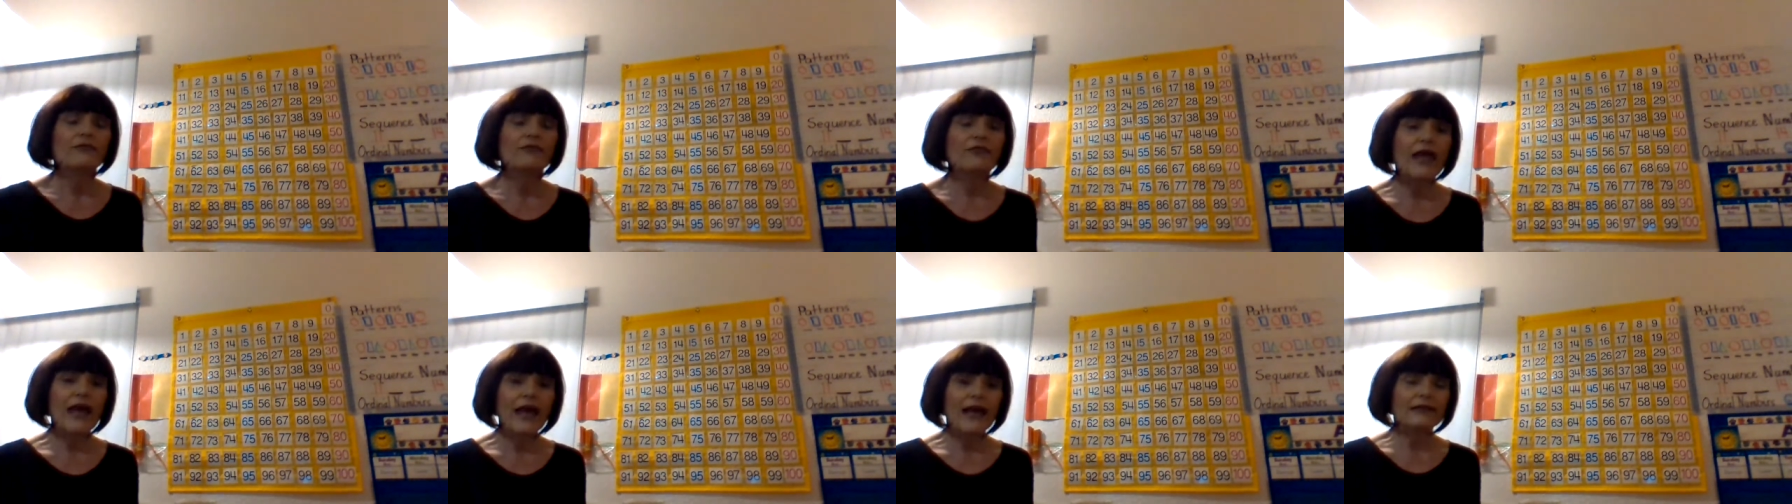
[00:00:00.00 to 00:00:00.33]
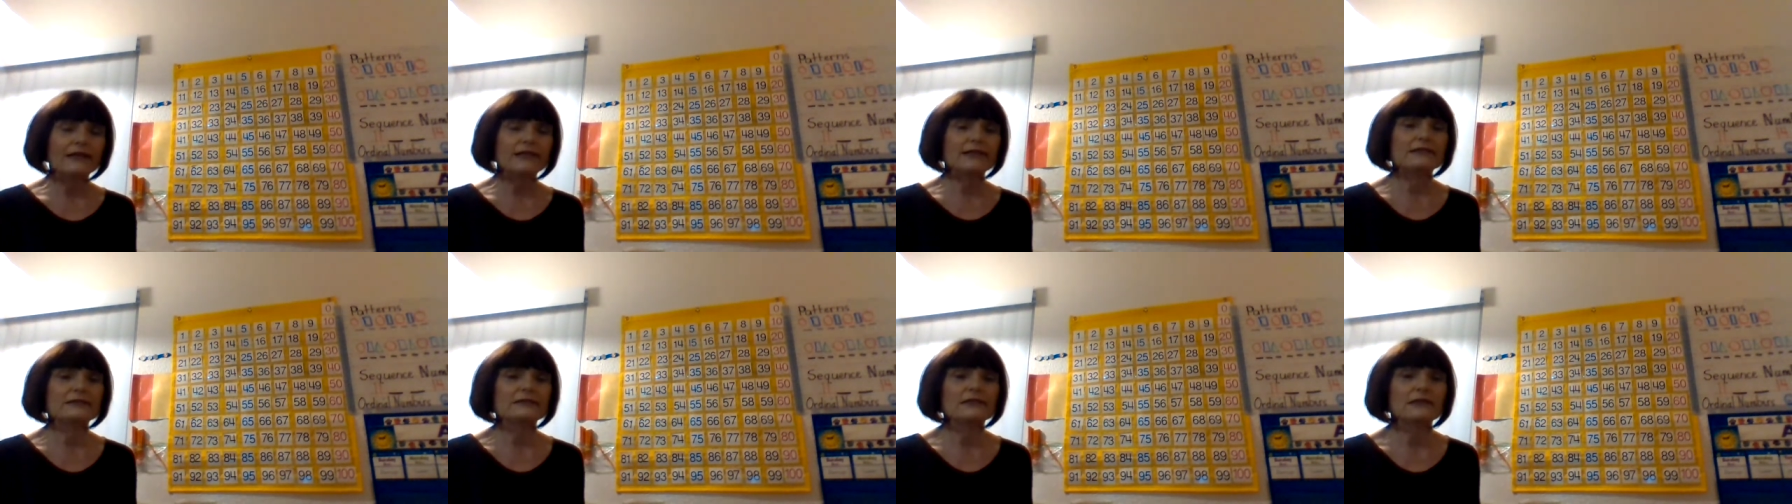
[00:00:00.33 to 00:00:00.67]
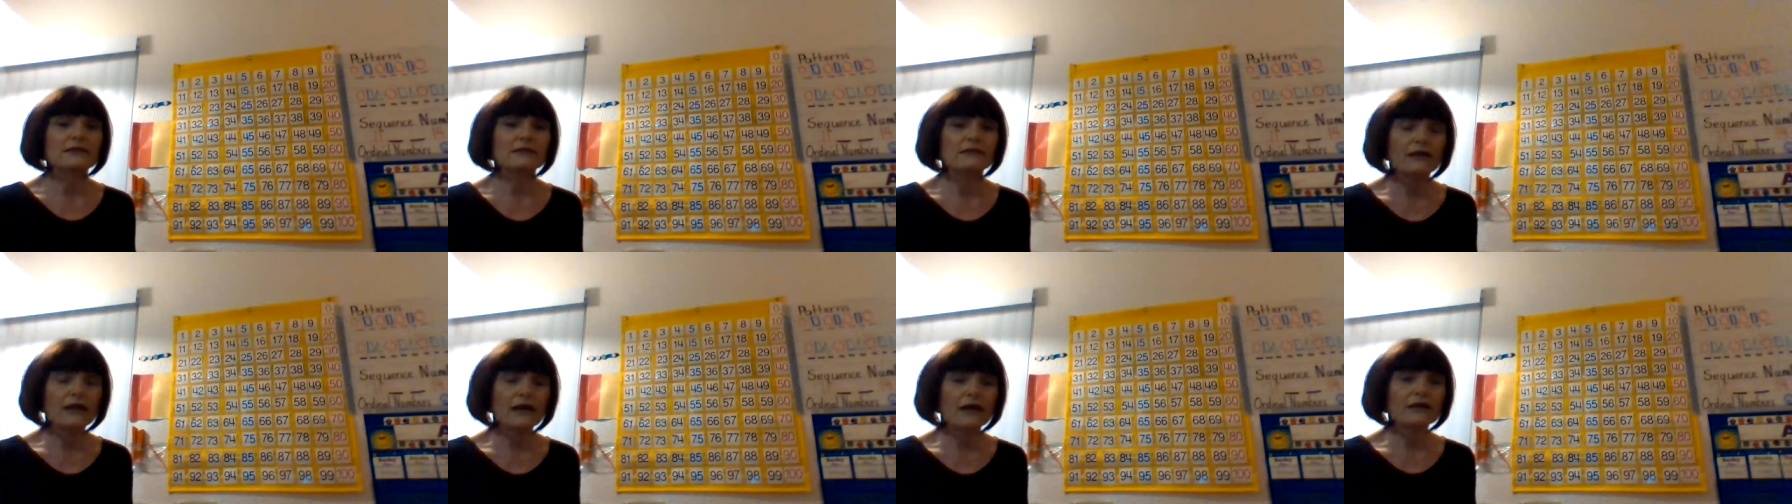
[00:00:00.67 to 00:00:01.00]
That is a
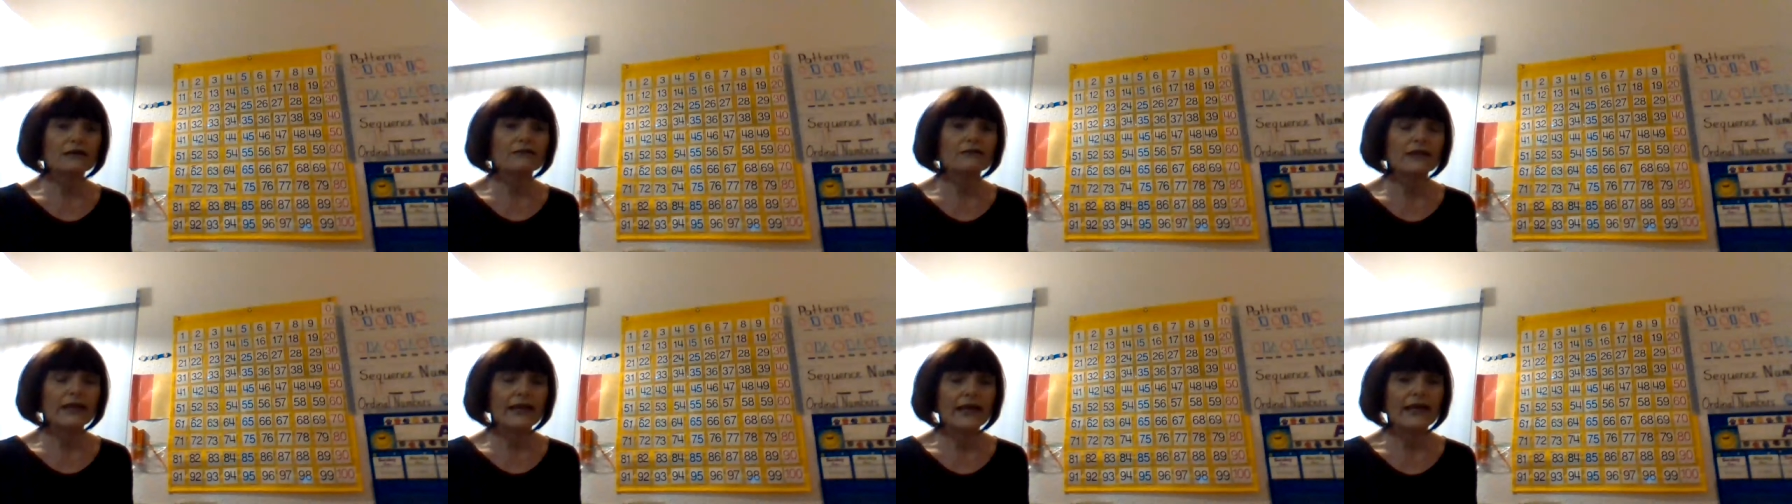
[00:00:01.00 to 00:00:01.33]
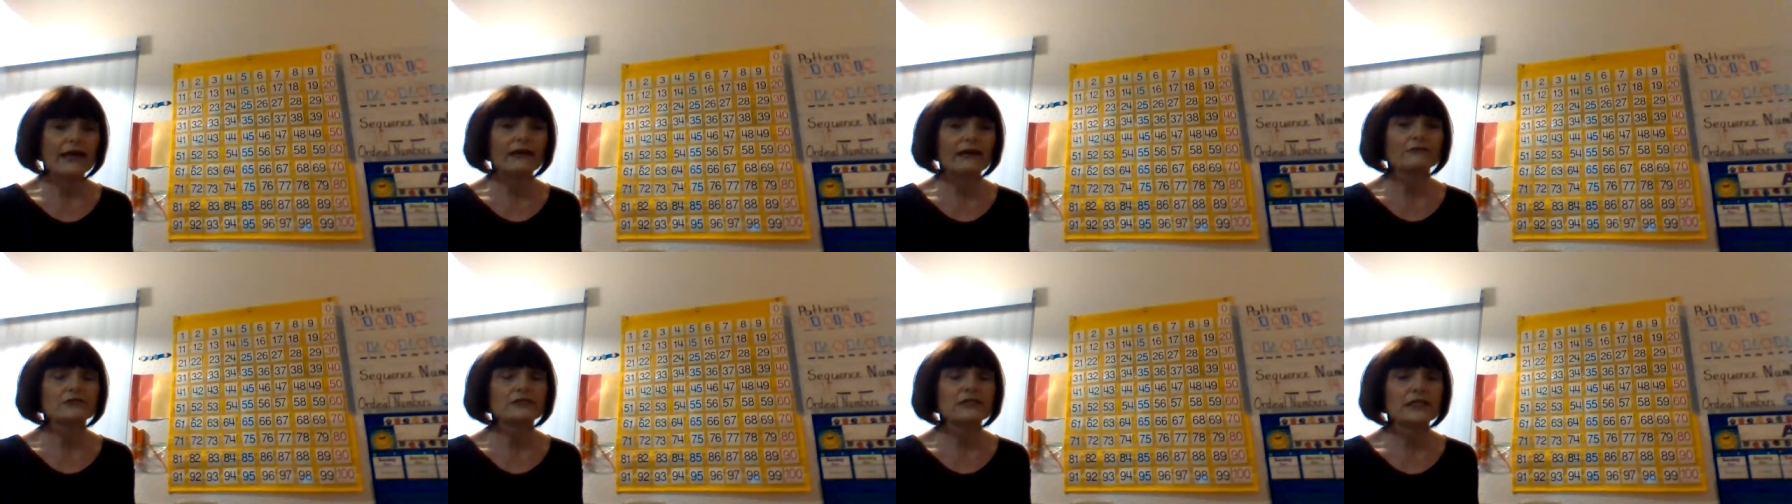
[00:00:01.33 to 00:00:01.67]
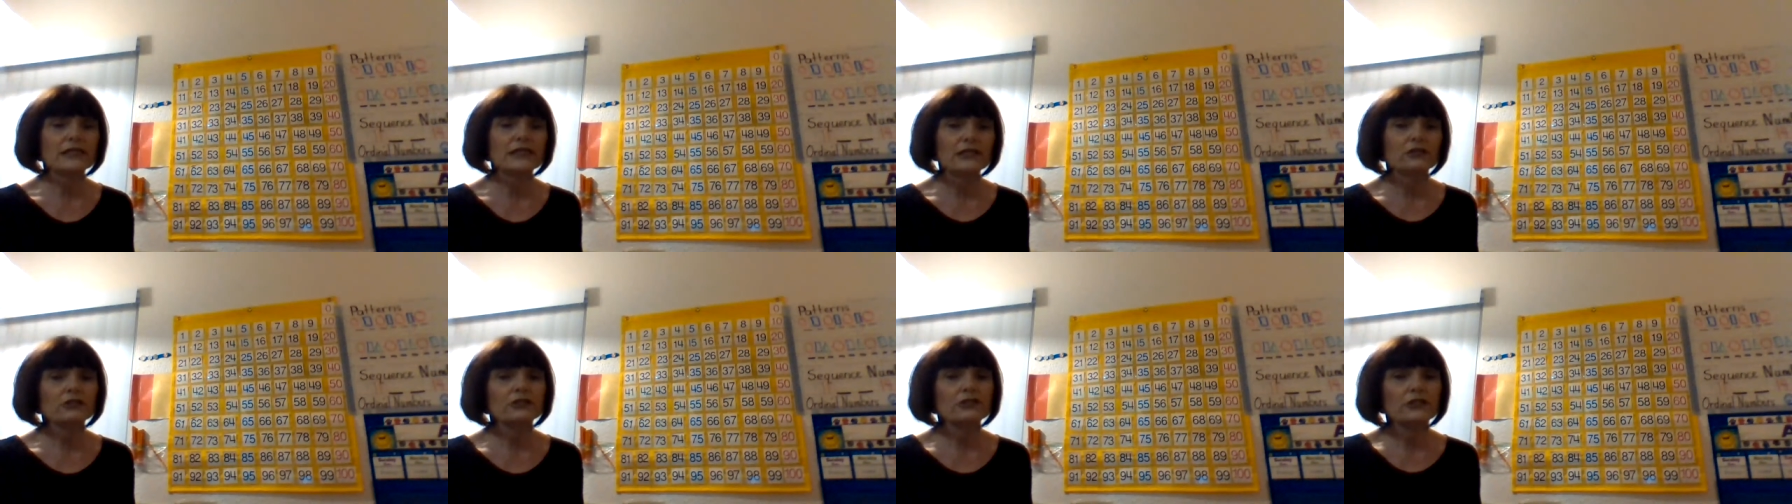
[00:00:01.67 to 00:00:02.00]
lot of
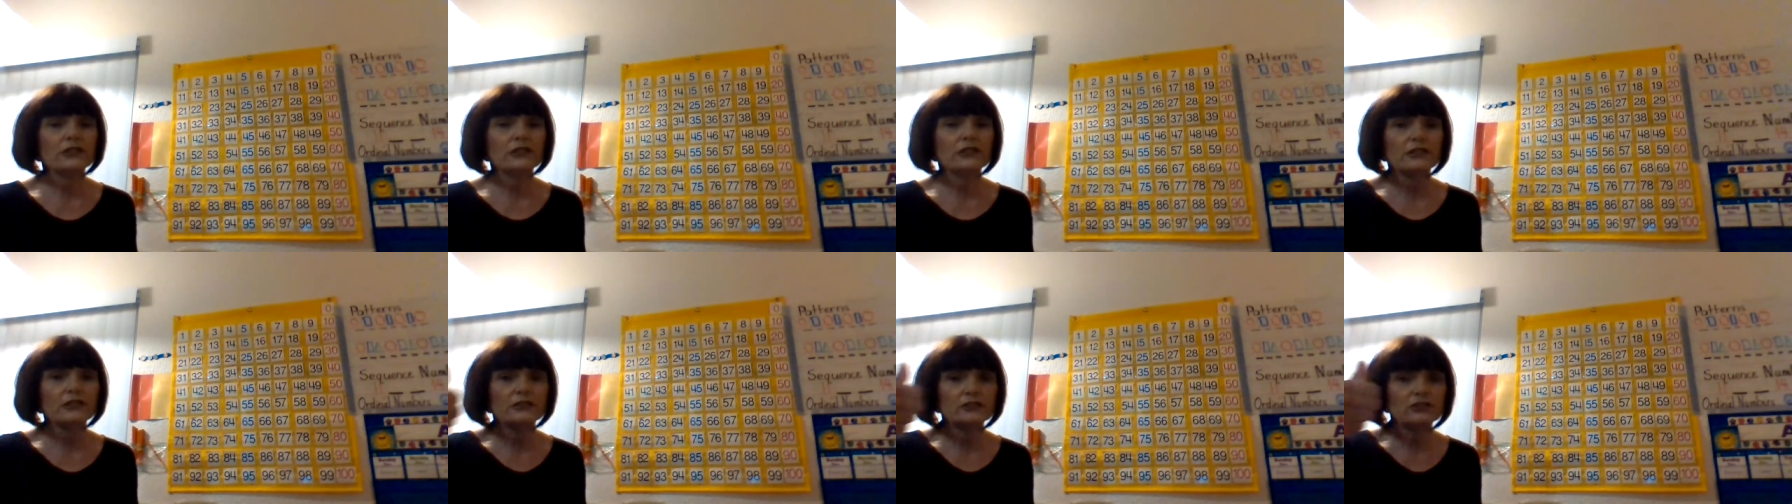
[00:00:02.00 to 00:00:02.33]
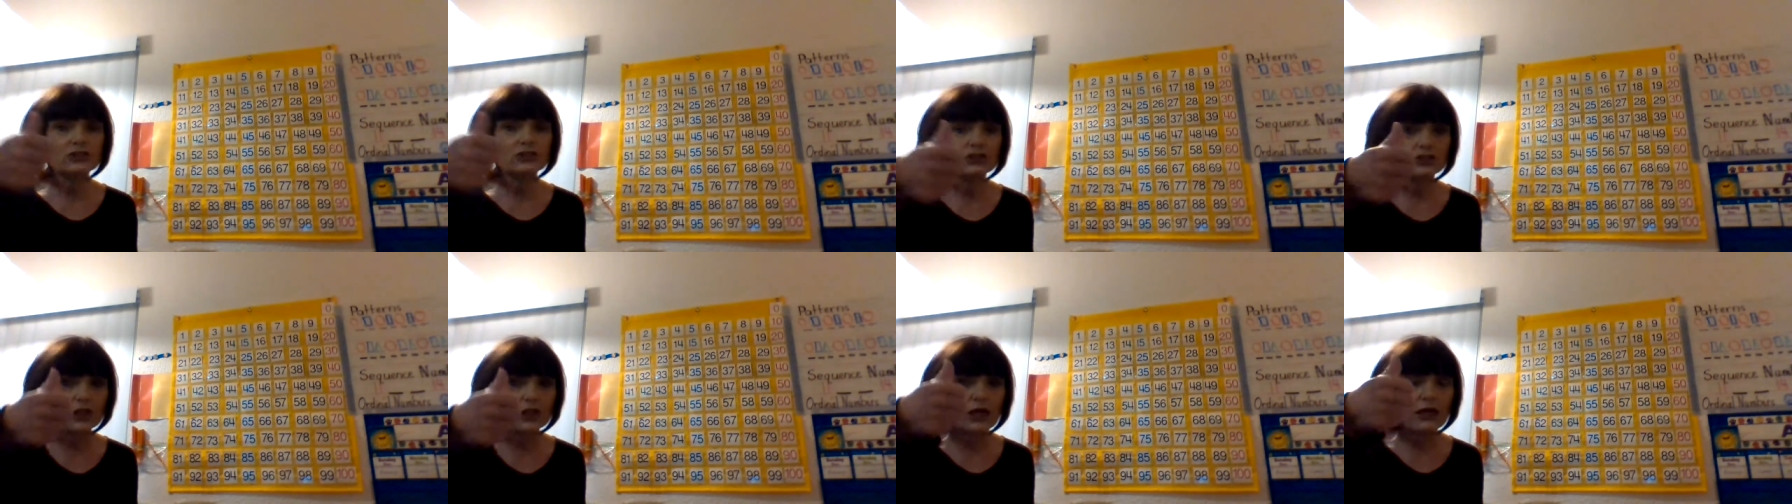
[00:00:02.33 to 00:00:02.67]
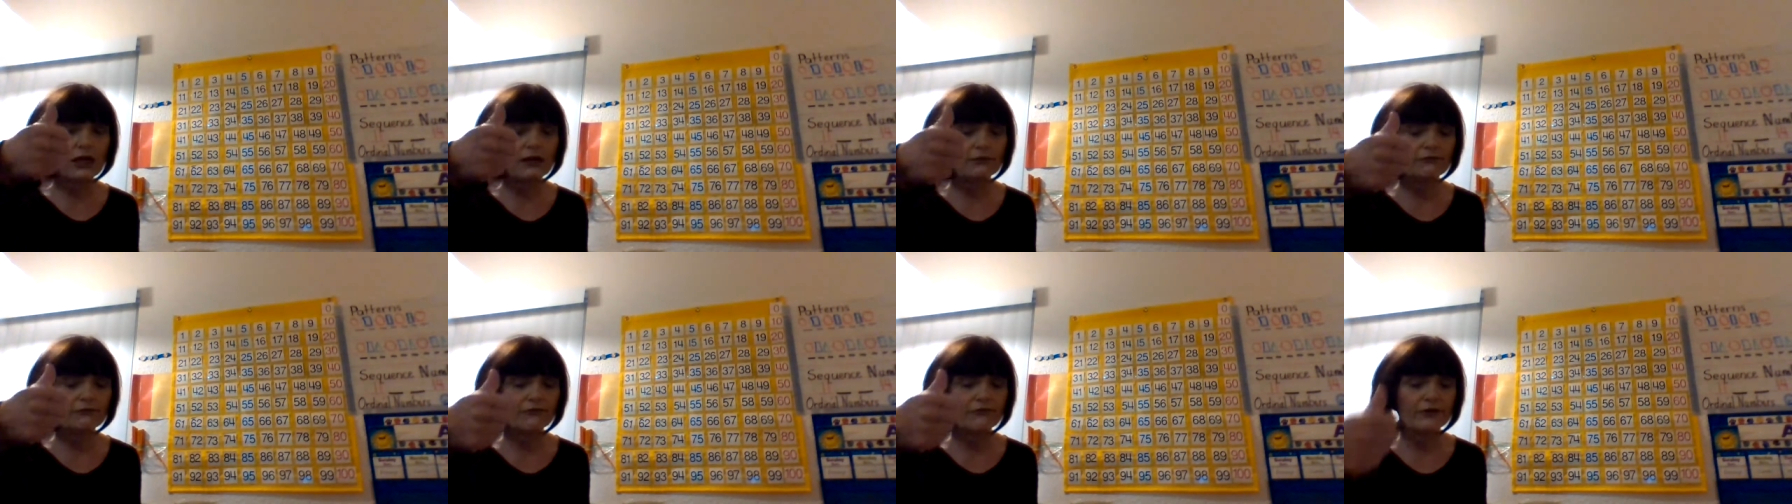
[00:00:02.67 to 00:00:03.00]
counting. Good
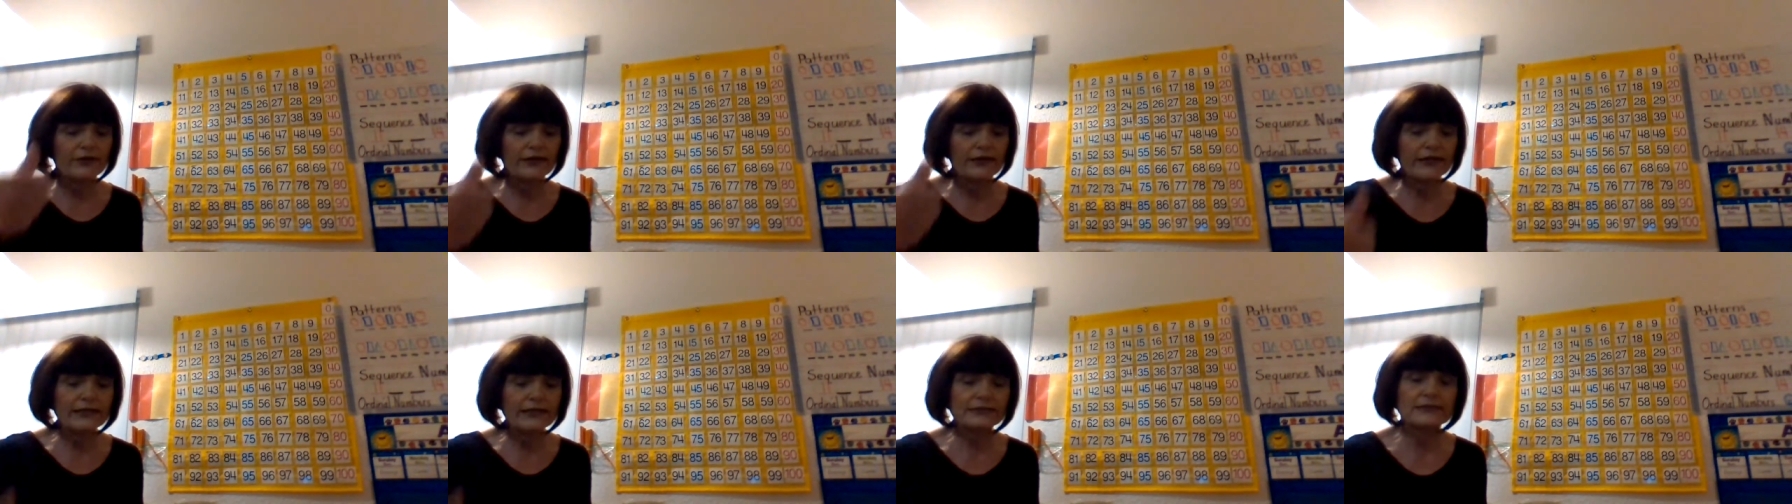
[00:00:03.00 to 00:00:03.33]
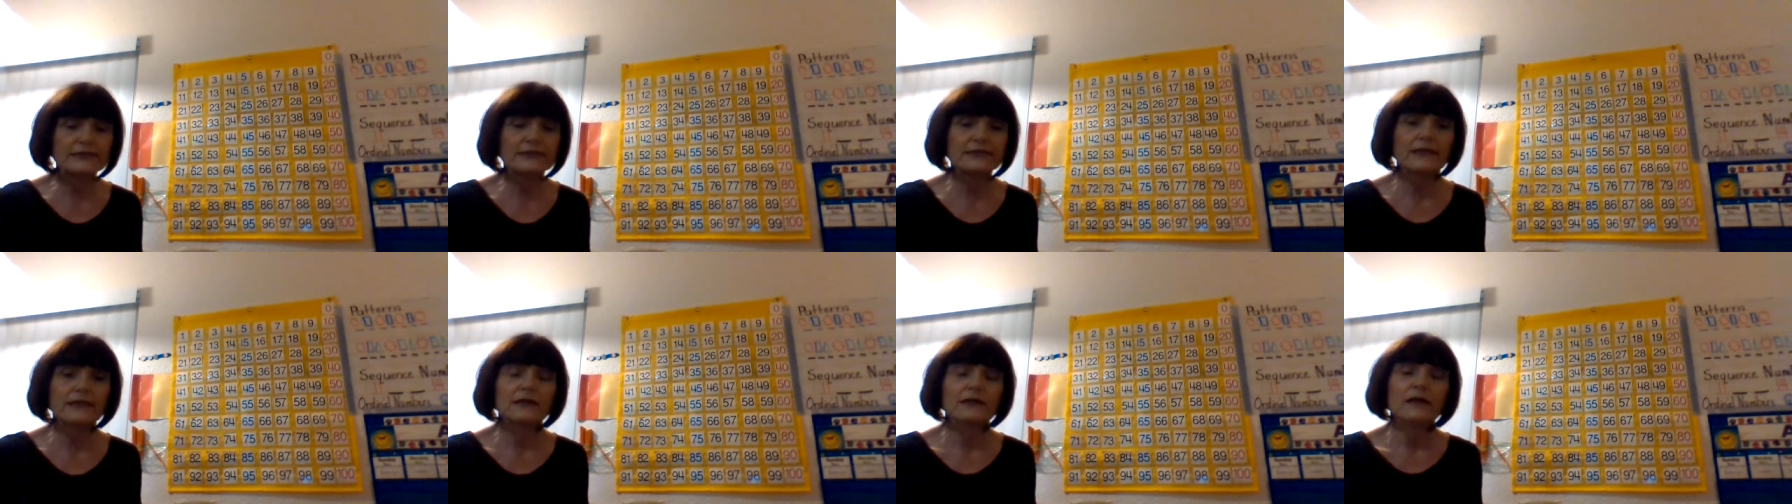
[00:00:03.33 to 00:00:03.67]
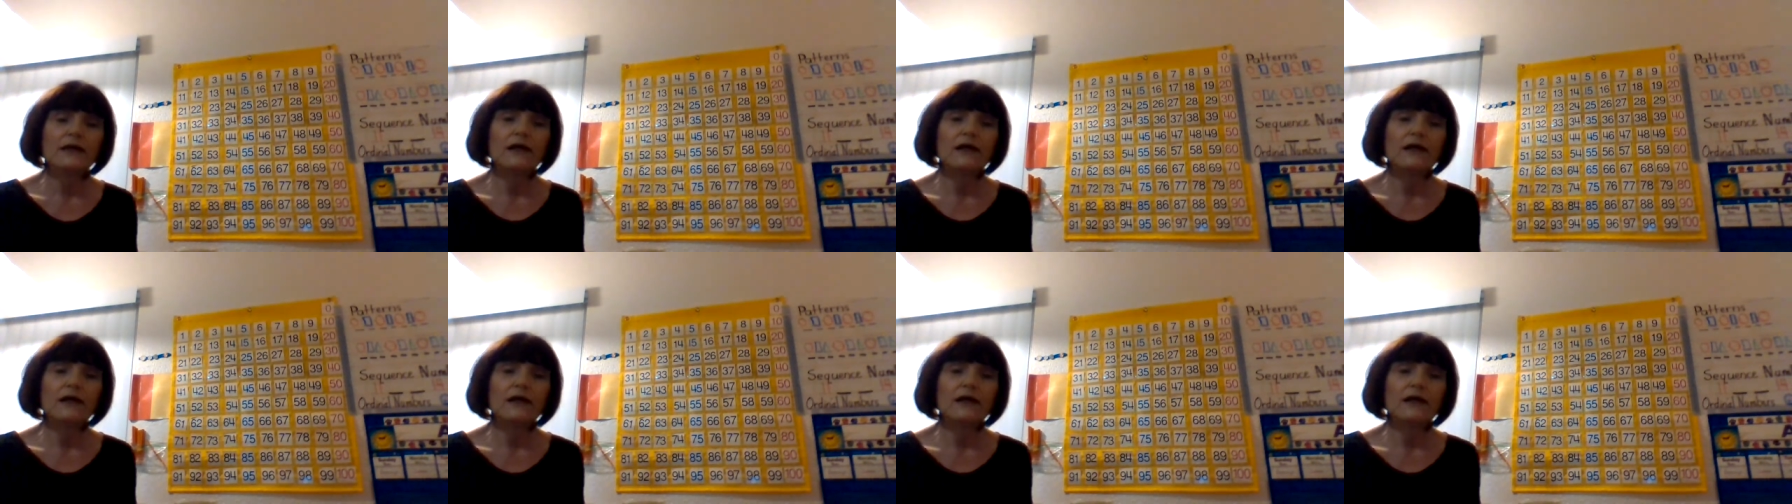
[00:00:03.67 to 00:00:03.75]
job, friends.